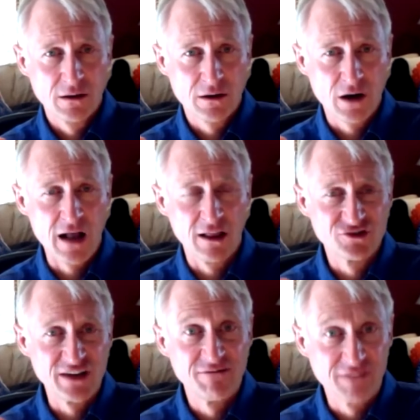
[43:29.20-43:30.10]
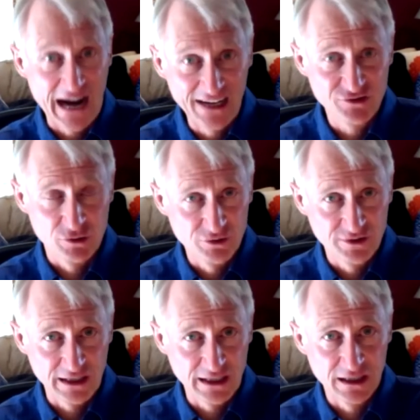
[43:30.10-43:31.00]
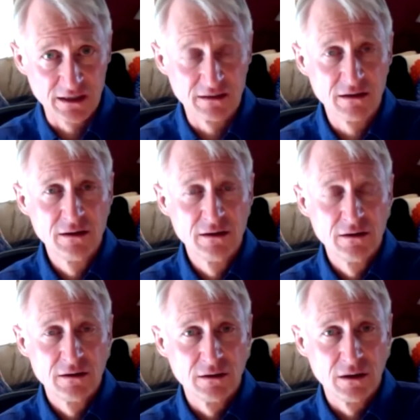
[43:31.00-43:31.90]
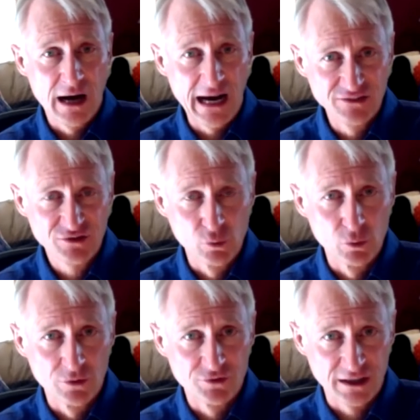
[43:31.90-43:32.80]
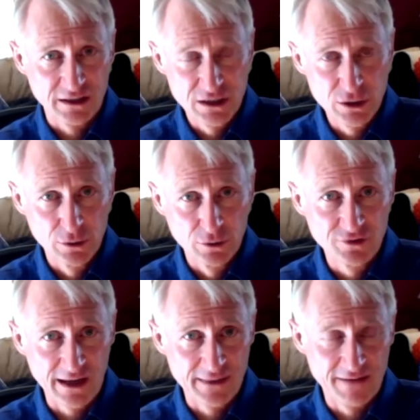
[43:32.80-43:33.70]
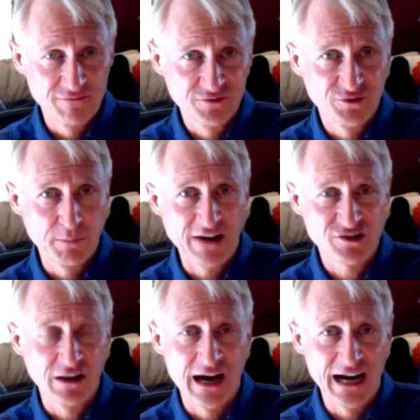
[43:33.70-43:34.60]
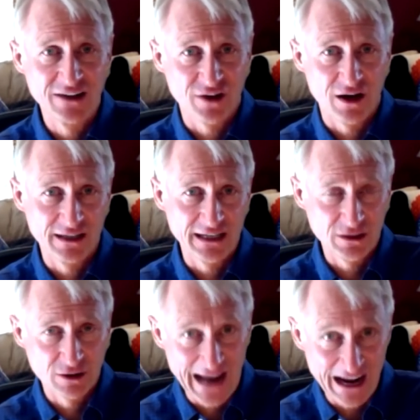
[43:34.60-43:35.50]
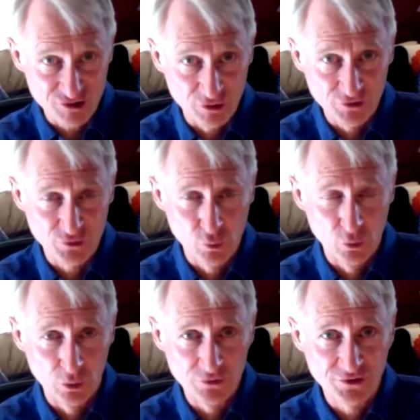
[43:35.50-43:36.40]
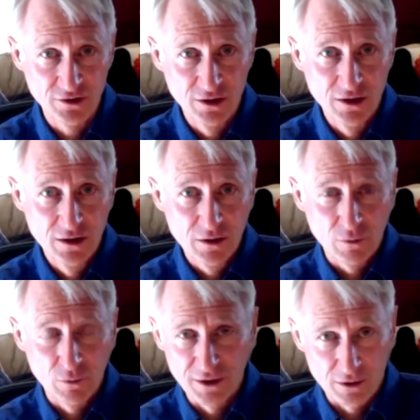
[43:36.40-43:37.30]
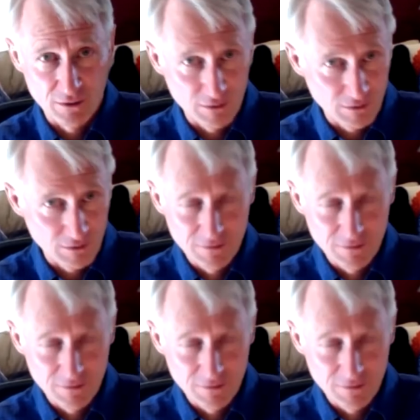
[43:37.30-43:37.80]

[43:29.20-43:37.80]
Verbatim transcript: college advisors in high schools can use, and they specialize on international schools that are